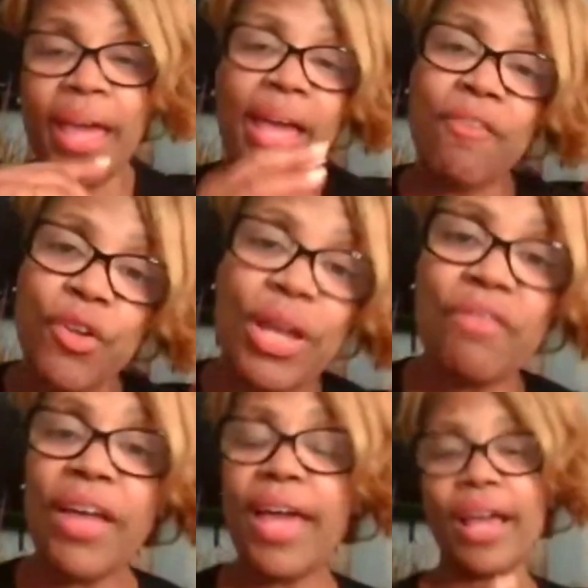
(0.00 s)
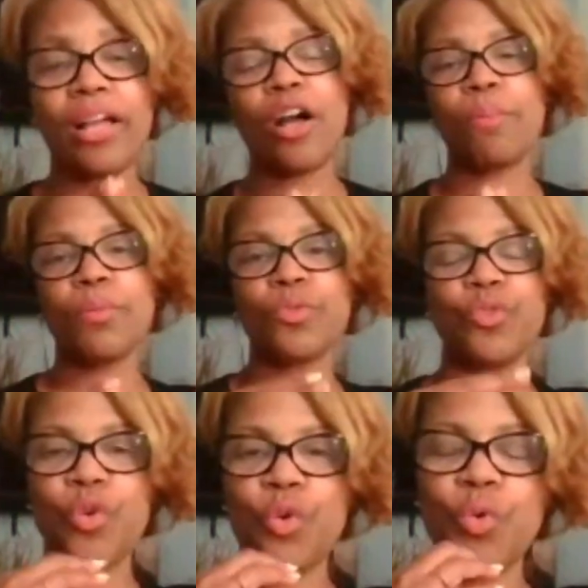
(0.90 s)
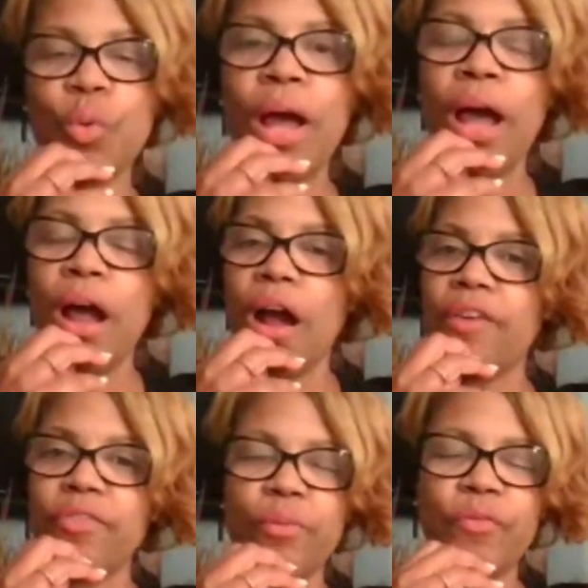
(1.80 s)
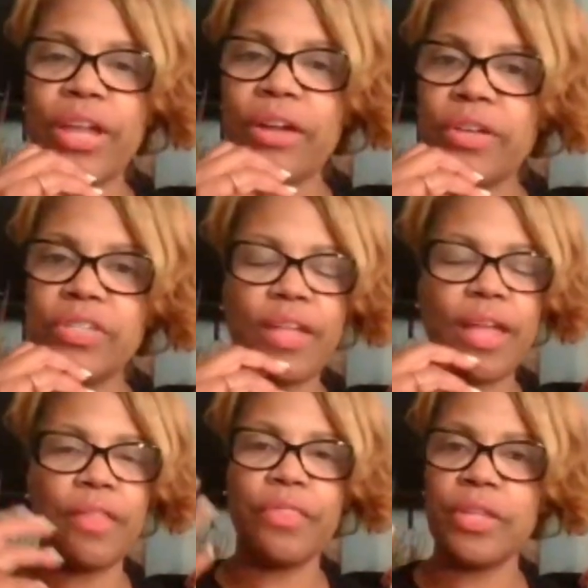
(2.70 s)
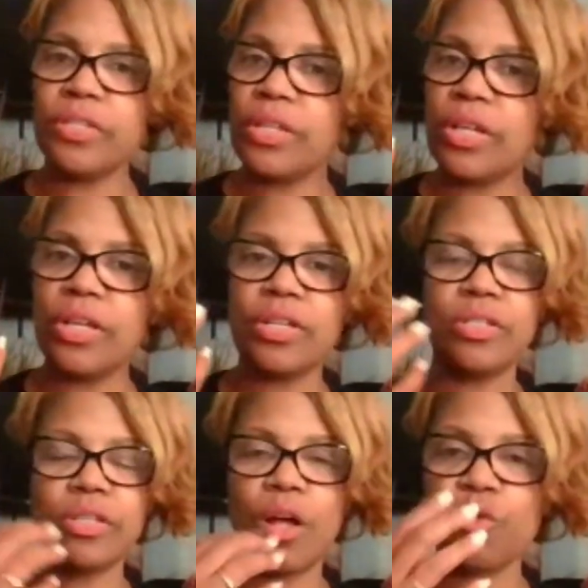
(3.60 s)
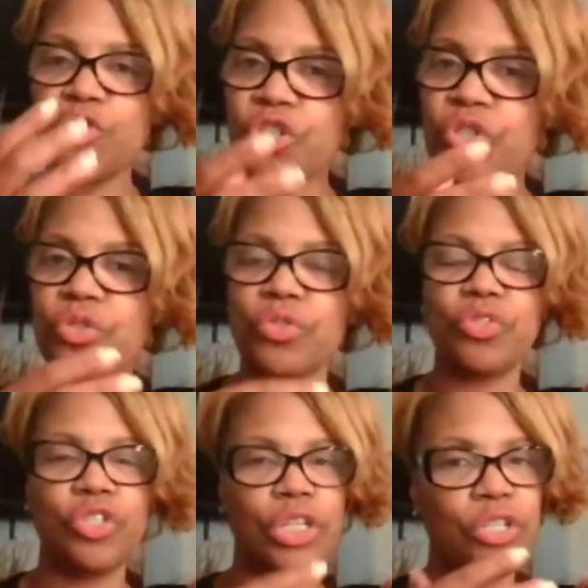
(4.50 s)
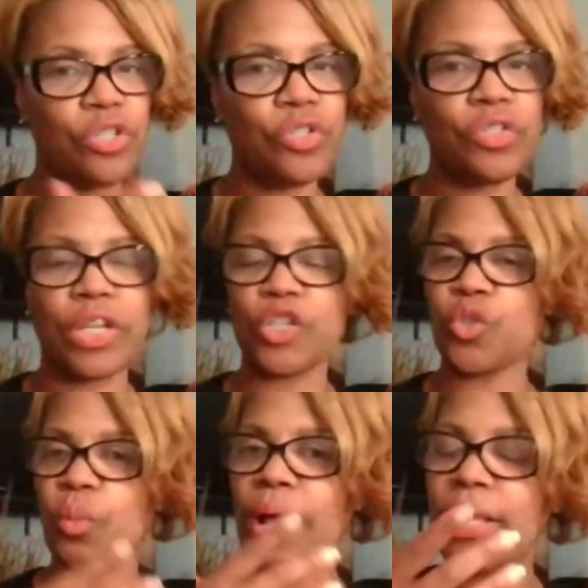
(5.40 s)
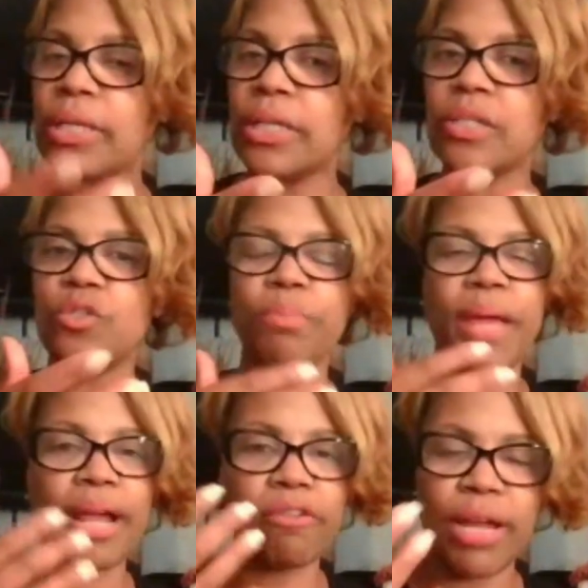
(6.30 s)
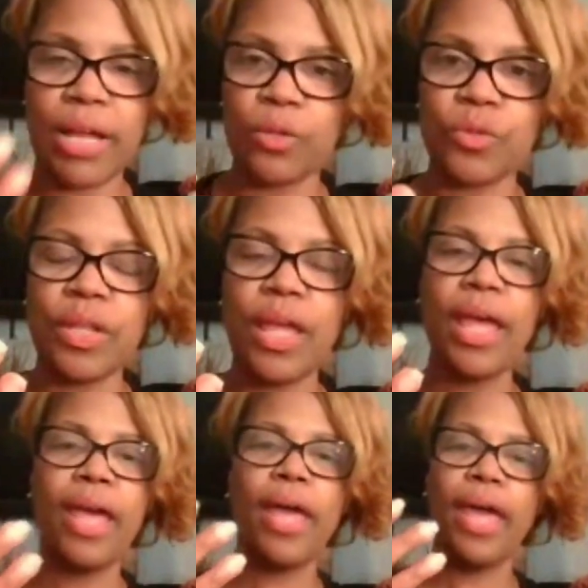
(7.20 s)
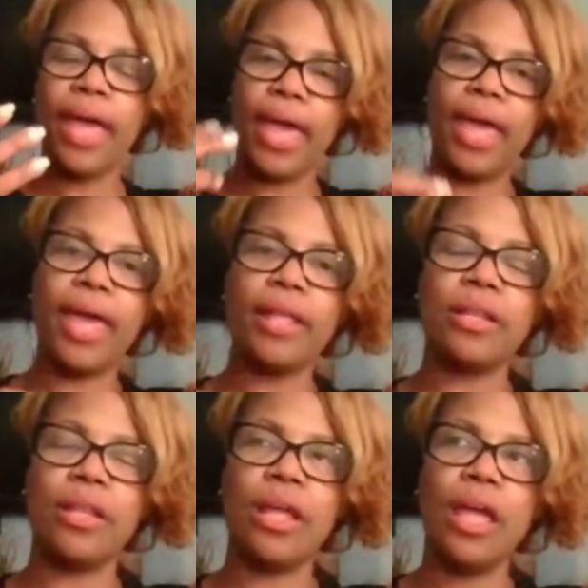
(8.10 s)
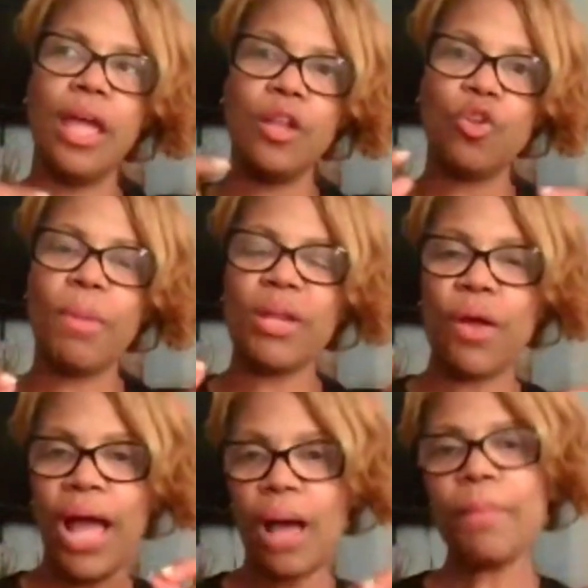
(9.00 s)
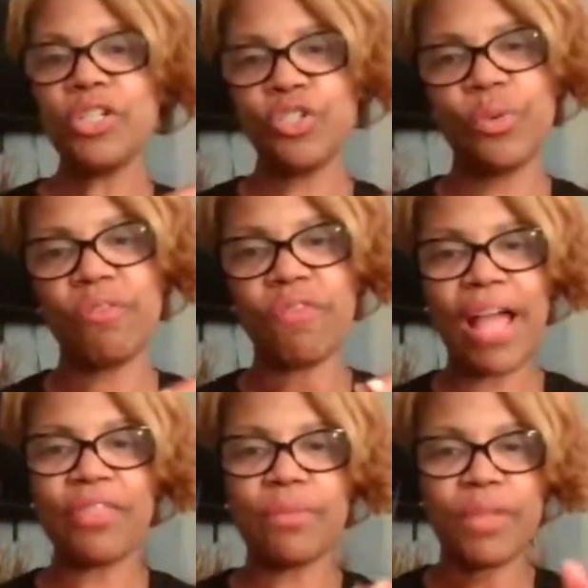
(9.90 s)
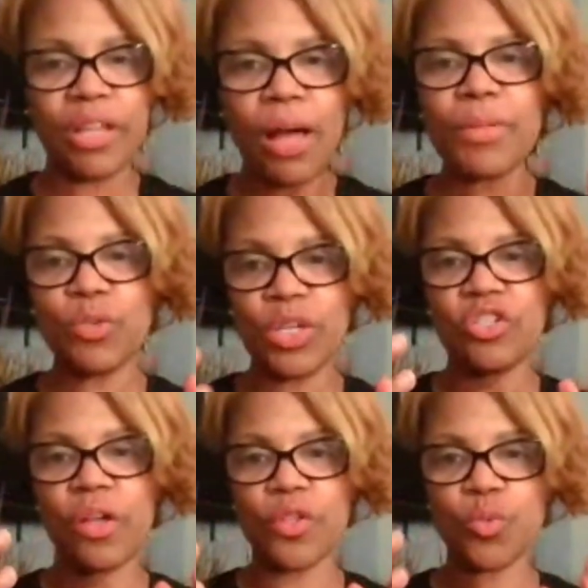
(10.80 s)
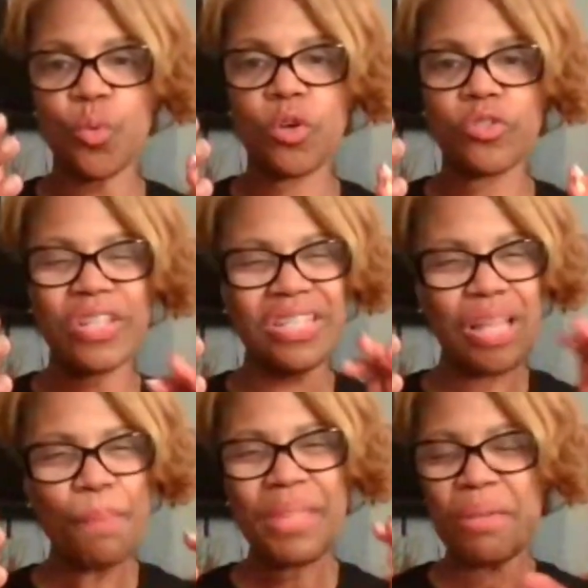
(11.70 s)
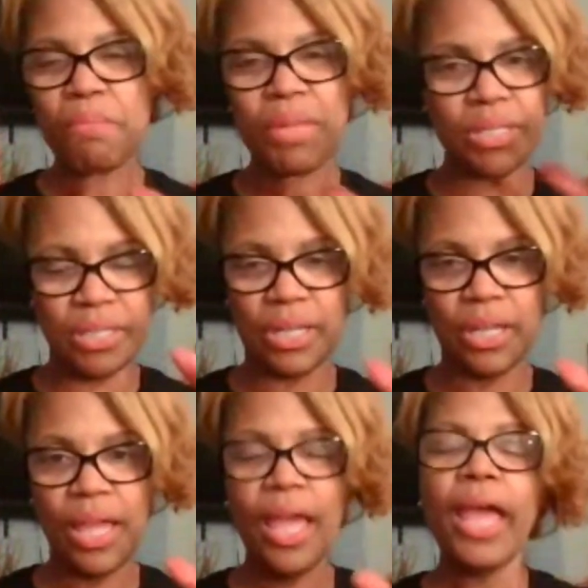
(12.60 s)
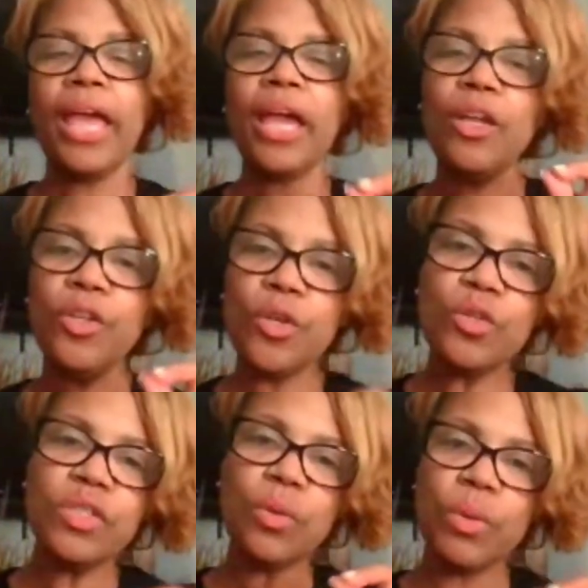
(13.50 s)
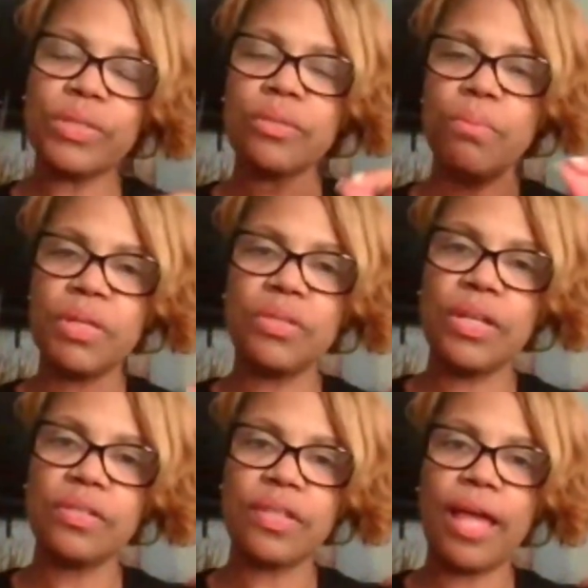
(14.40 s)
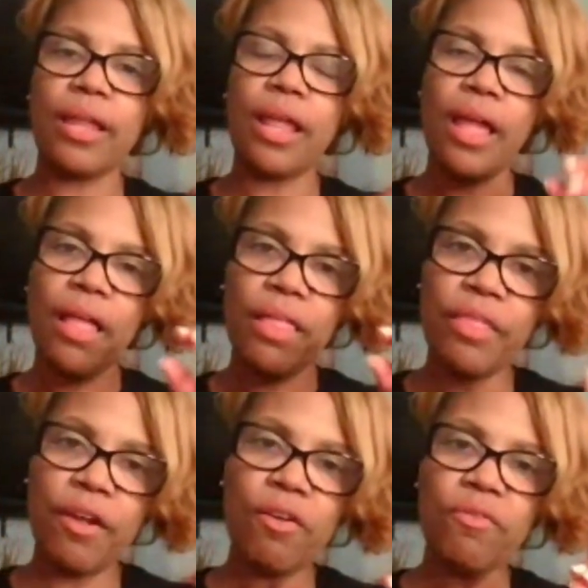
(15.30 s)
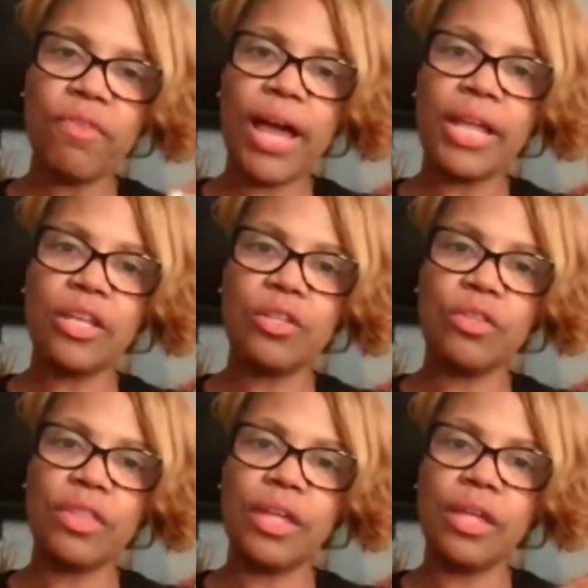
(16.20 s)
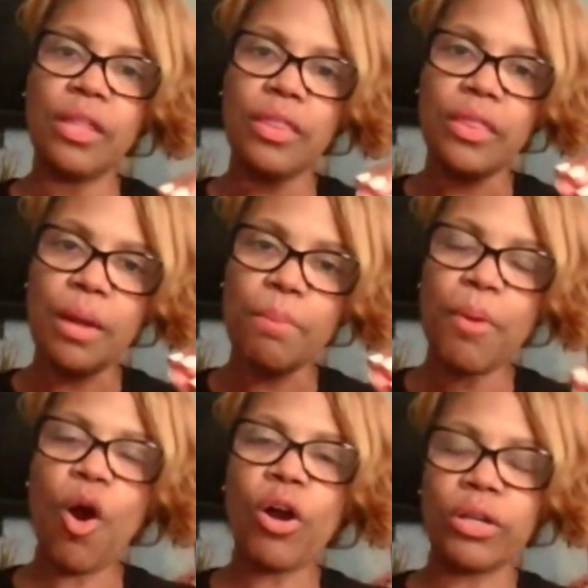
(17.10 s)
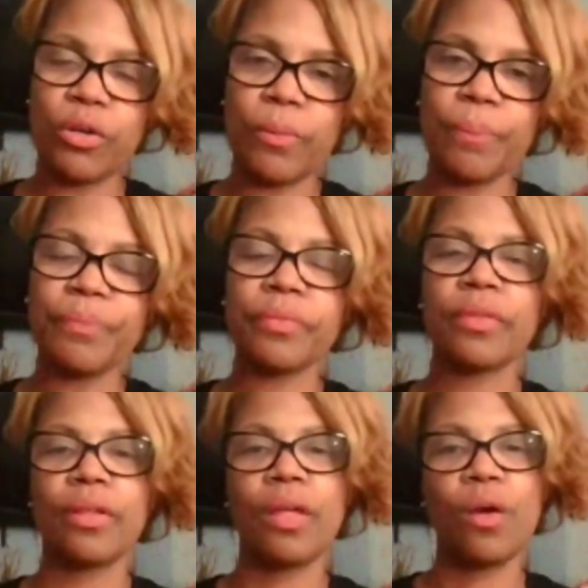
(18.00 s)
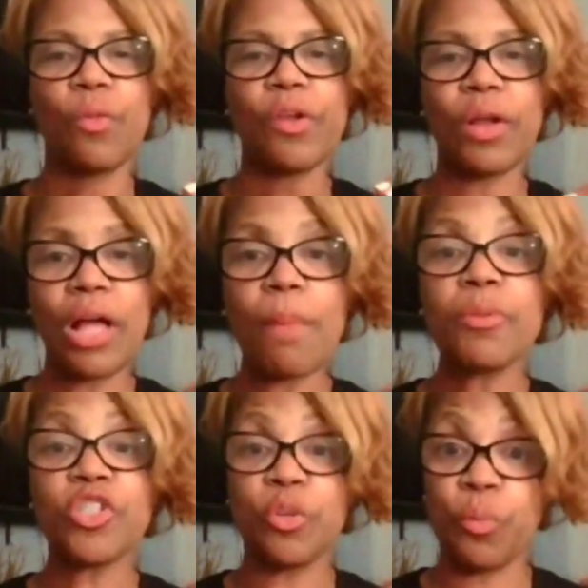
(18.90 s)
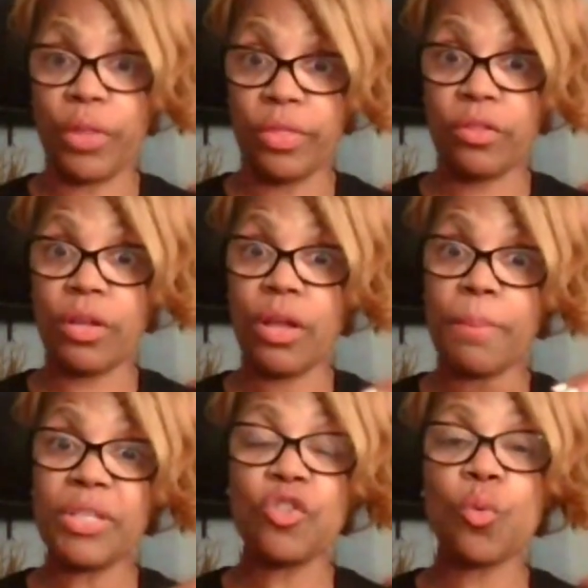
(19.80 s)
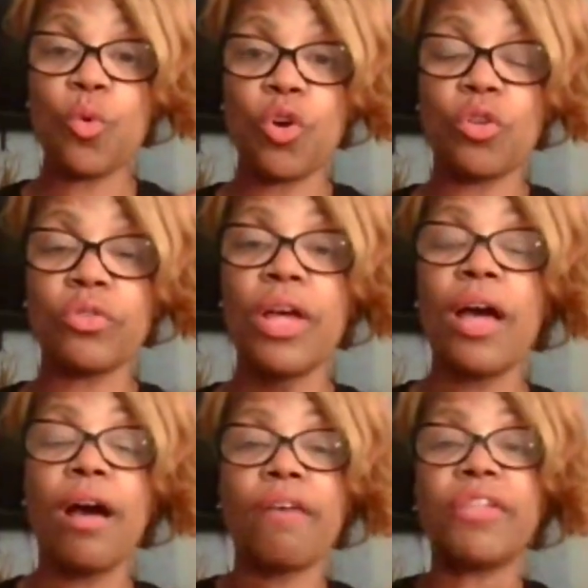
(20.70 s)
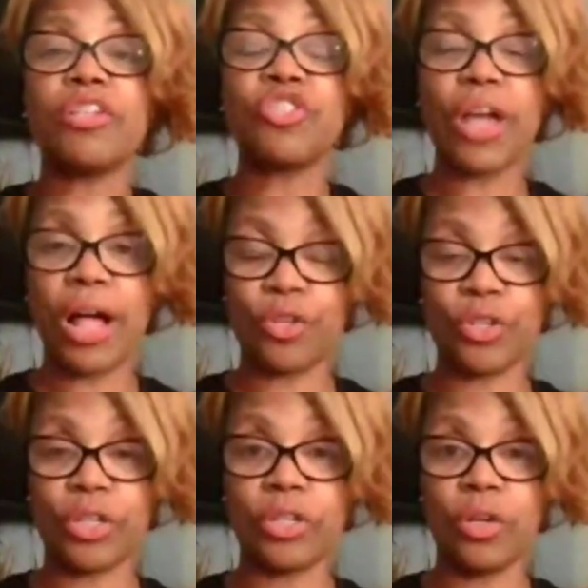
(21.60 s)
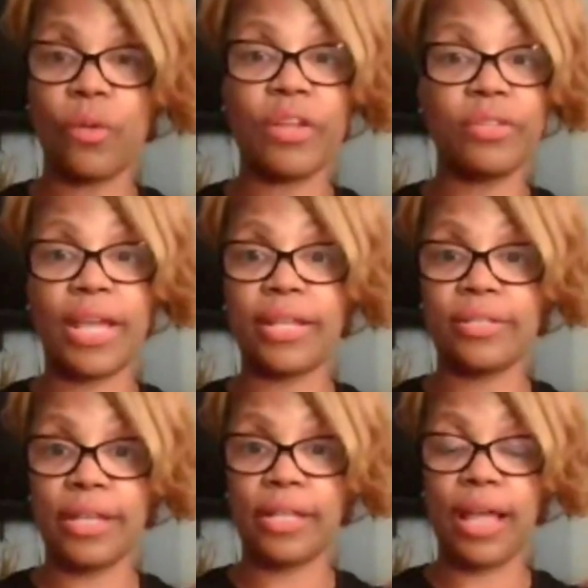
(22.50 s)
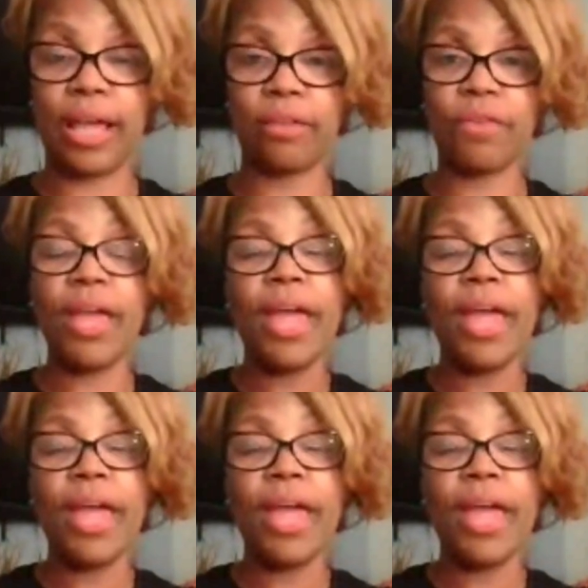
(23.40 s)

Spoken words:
Have you ever had couples who are from various ethnicities, cultures, genders, sexualities, backgrounds, and no matter how much you invite them to come into each other's worlds, there's something missing. And usually what's missing is that they're inviting their partner who they're in coupleship with to come into the world of their childhood or their day to day life.